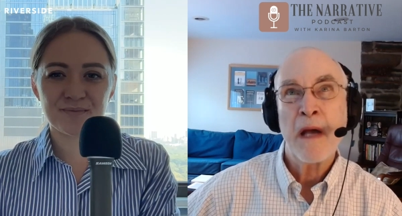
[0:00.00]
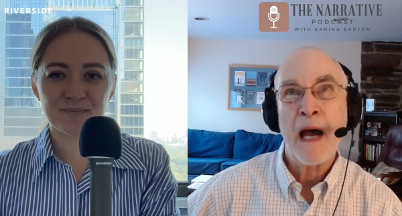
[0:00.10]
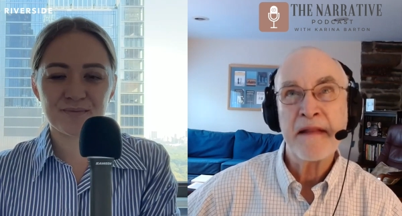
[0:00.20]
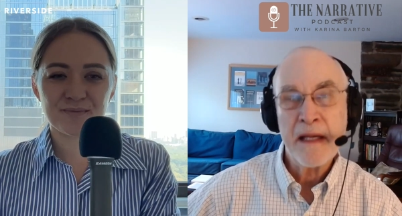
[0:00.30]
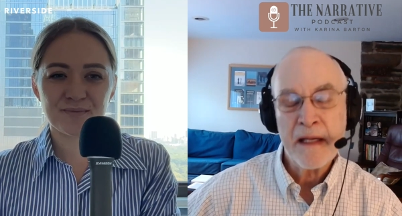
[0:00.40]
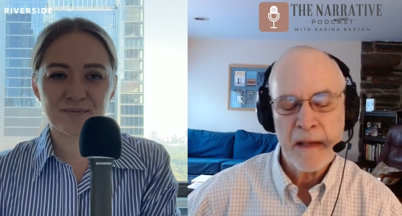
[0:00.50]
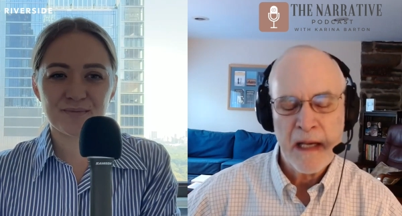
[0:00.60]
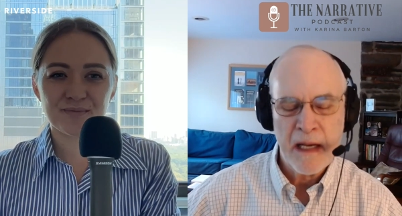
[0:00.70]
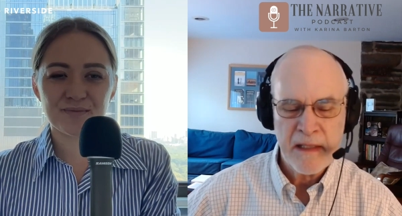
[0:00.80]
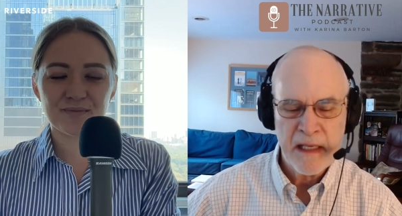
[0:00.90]
Speaker 1: I think
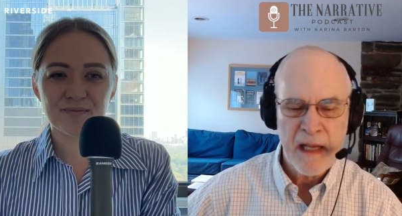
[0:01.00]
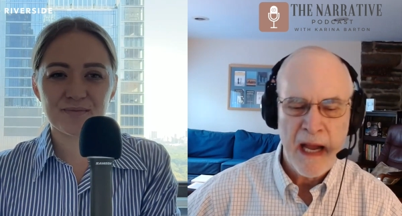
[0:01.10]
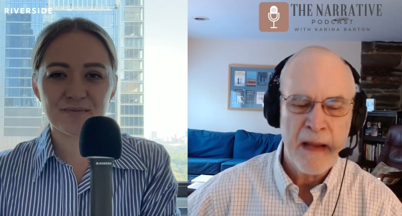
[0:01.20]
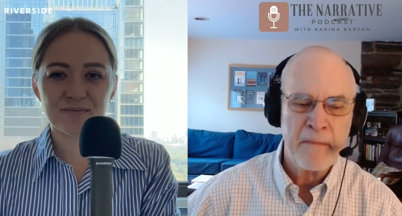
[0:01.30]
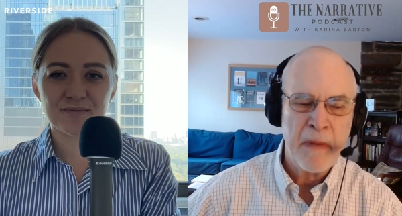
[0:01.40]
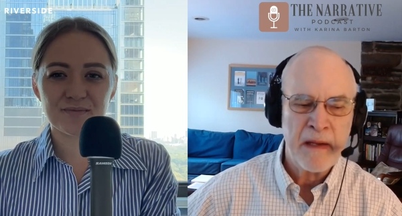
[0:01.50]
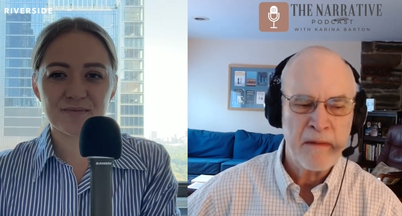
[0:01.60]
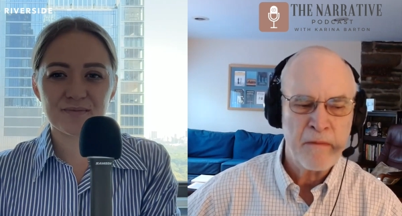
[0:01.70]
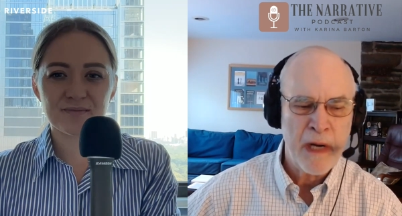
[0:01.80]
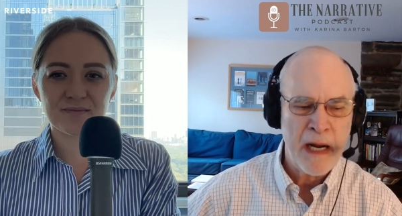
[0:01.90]
I think I
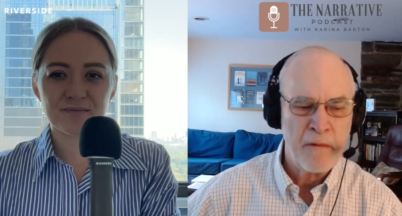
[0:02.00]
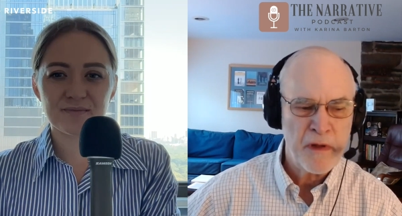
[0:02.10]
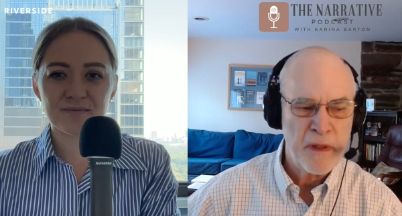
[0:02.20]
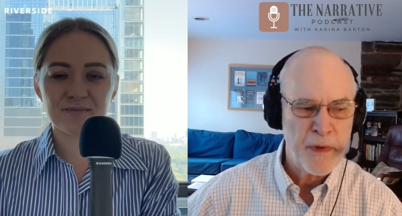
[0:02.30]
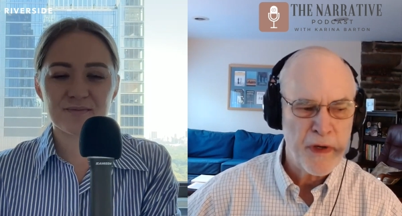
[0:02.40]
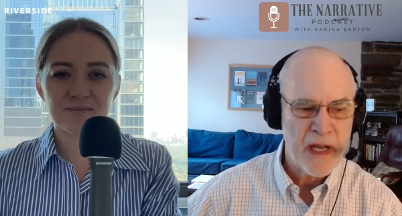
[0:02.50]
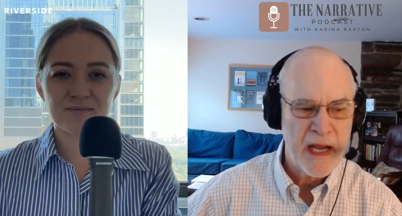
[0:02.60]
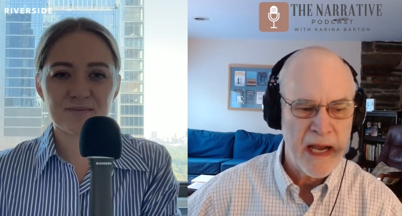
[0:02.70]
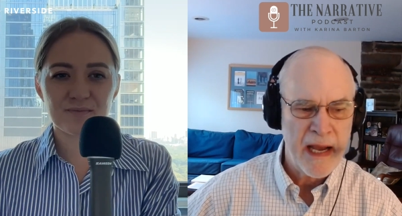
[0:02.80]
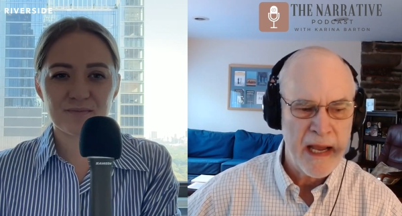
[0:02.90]
when I wrote the book
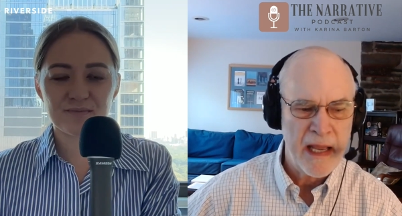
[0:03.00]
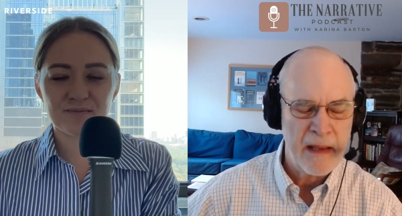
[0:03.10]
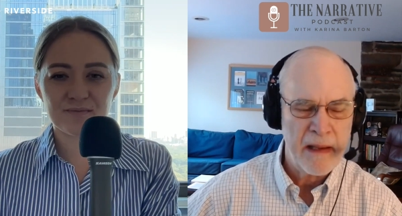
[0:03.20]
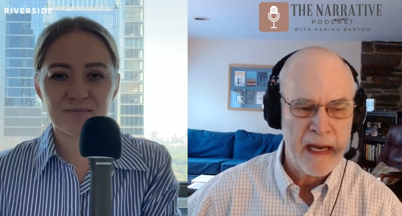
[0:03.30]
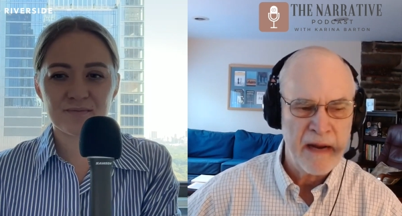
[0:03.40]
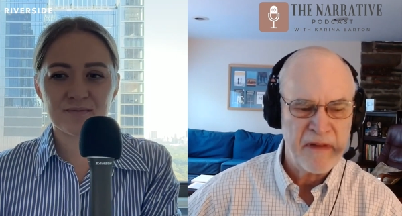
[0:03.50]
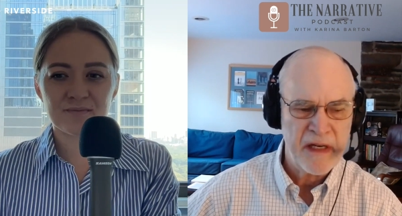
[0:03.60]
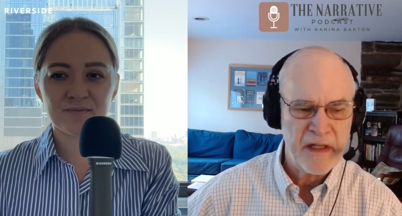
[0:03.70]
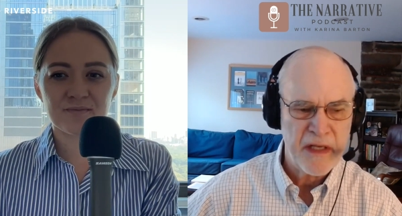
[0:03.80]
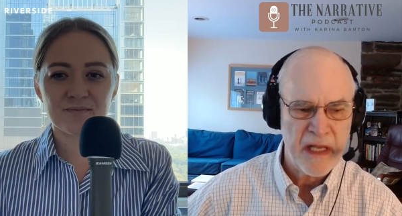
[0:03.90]
I and I
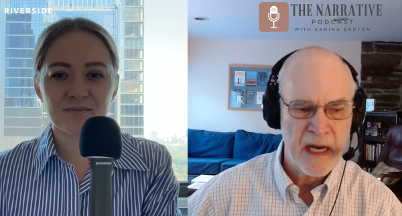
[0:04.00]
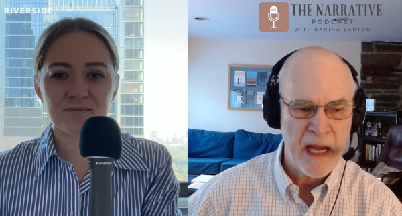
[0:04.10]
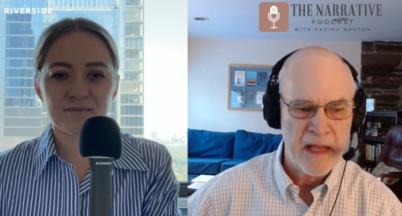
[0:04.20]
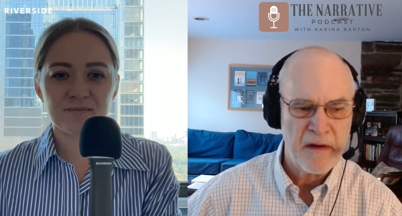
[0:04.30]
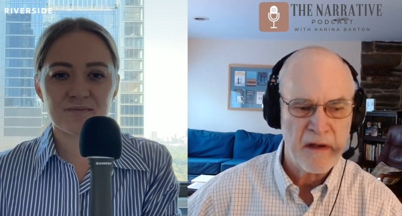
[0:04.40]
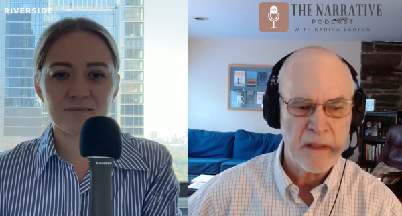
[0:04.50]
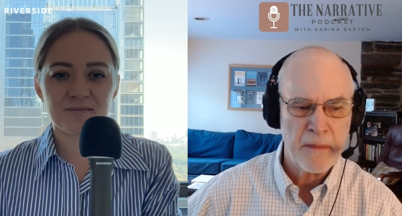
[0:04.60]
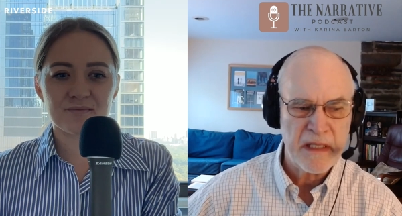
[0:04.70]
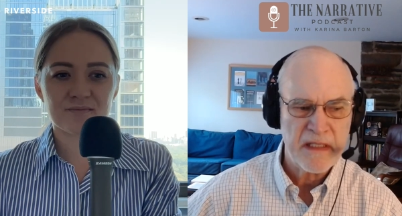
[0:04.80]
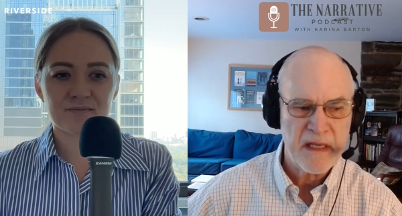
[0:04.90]
finished it I thought to
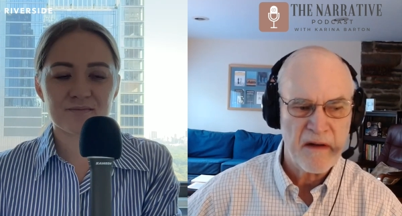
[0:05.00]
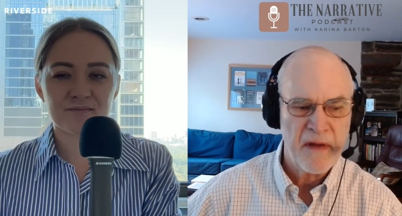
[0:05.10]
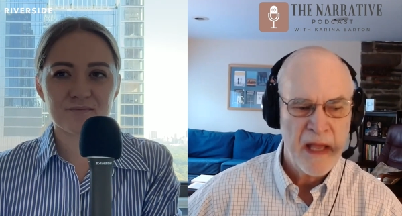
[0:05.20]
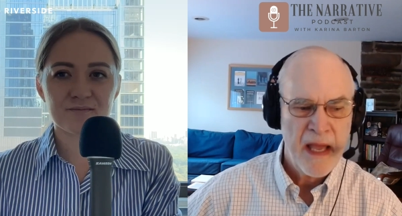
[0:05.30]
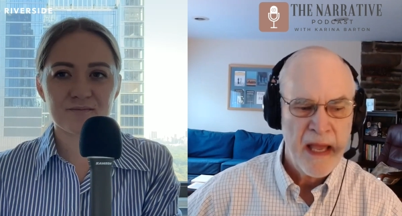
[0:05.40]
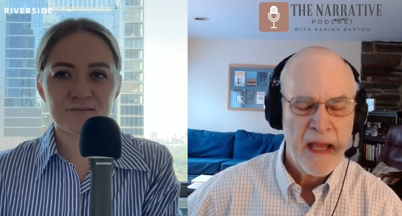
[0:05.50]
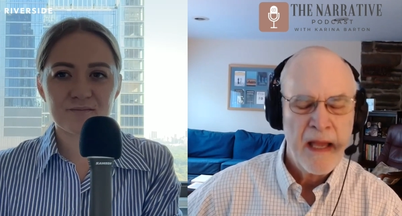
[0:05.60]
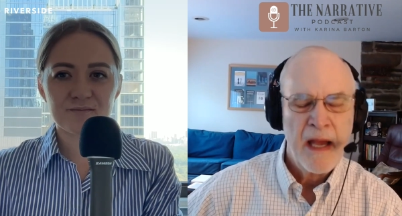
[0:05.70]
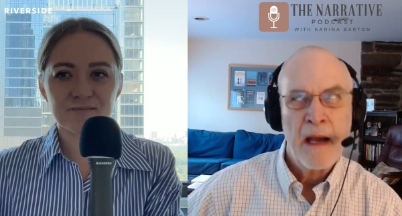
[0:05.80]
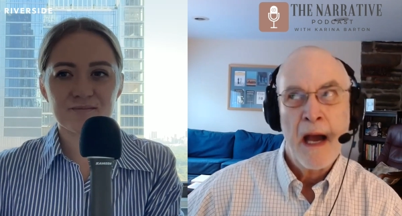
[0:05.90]
myself
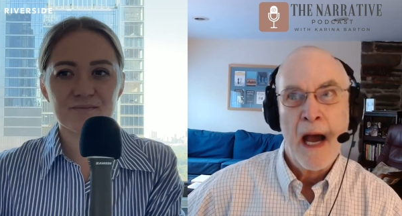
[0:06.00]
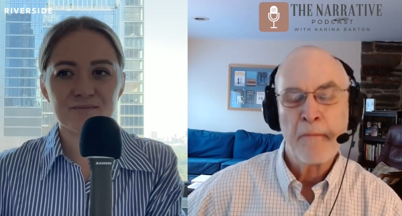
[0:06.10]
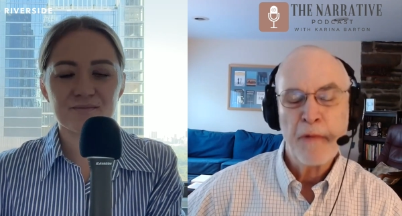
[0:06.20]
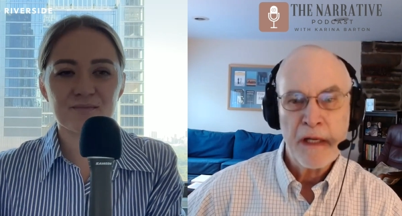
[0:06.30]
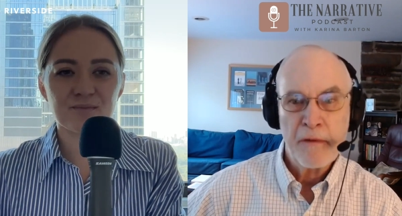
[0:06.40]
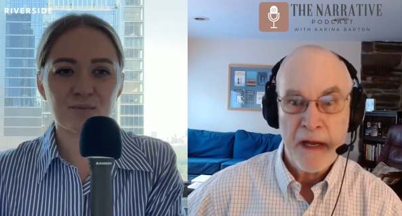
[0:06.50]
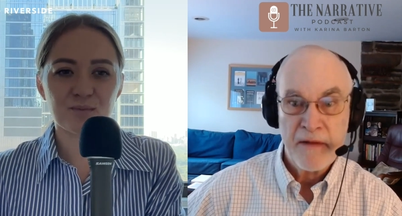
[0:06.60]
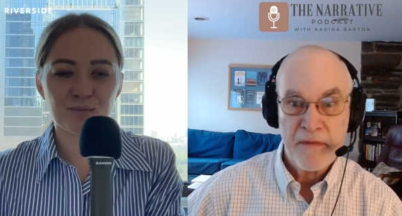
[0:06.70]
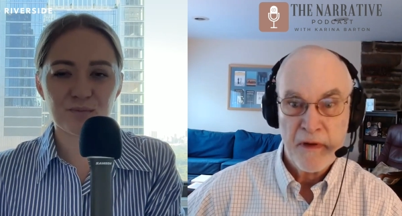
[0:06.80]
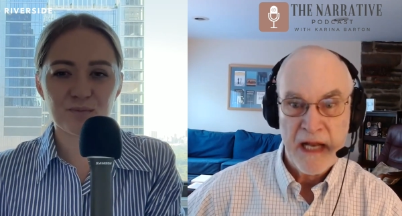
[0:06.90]
I'm really
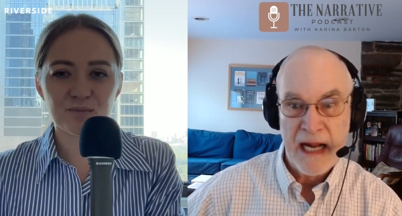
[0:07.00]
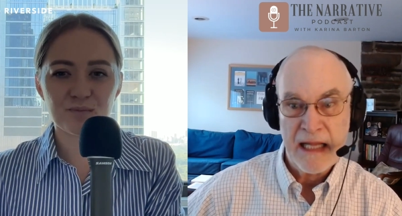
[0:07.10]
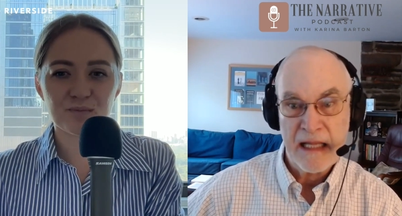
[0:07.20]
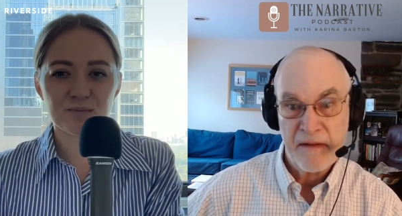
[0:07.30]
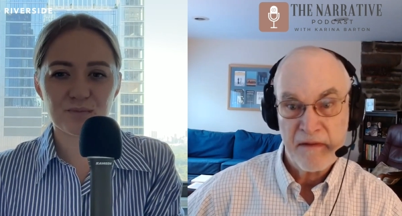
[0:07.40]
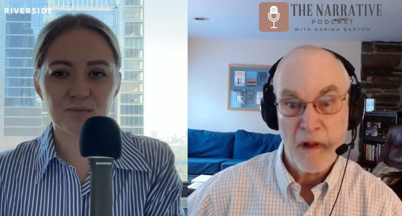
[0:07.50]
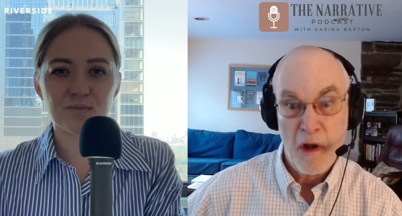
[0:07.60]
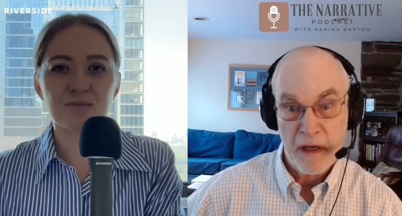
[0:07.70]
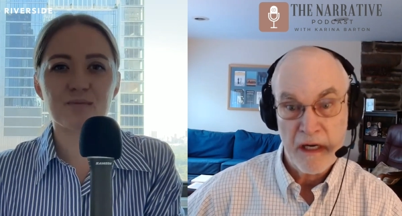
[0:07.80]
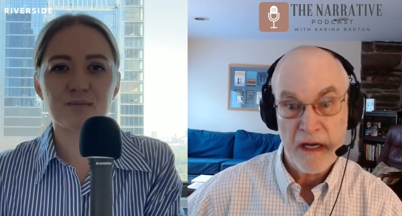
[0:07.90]
grateful that I lived
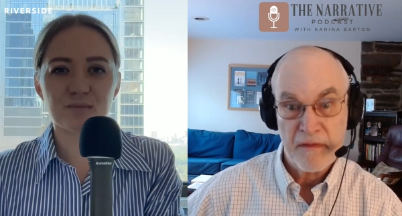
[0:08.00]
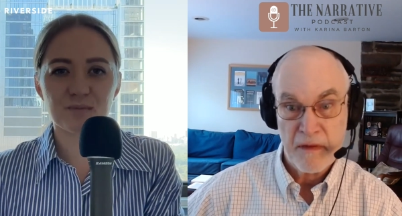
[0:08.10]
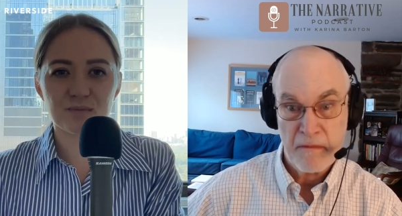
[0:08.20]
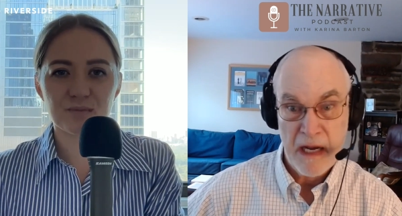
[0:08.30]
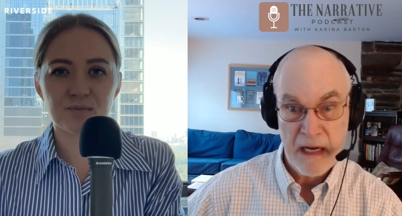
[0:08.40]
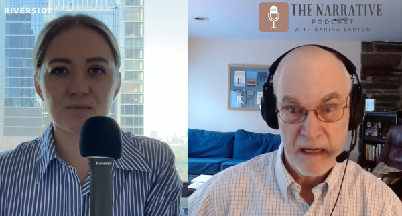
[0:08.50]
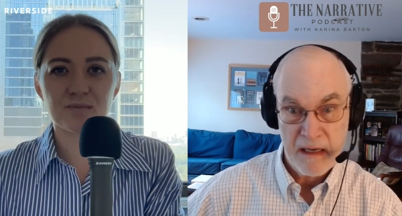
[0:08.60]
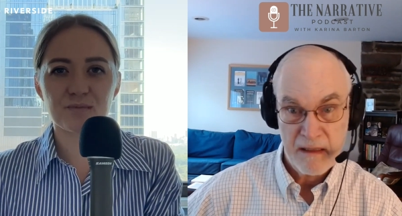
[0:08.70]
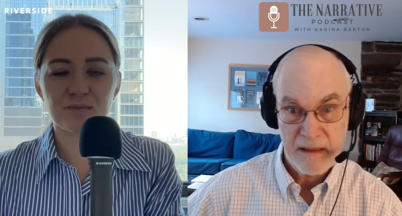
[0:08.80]
long enough to write it